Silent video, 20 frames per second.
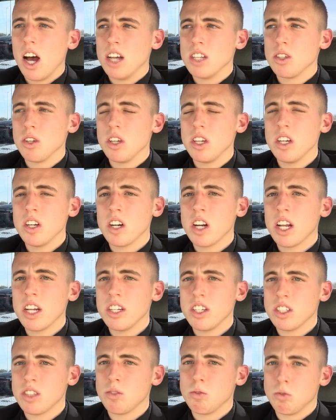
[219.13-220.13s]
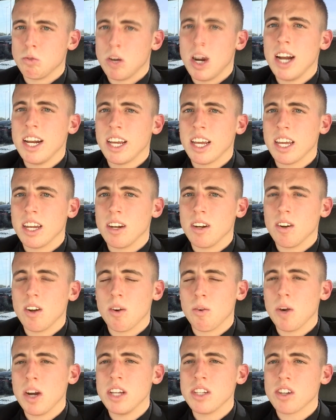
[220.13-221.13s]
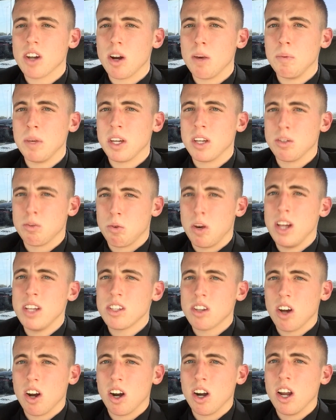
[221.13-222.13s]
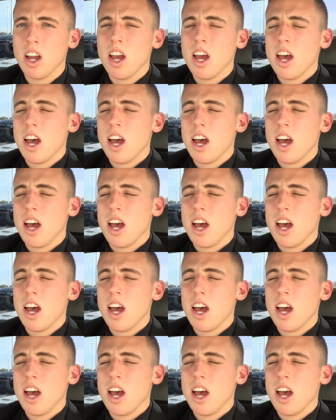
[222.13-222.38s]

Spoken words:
so that you're not just riding in a race car because race car,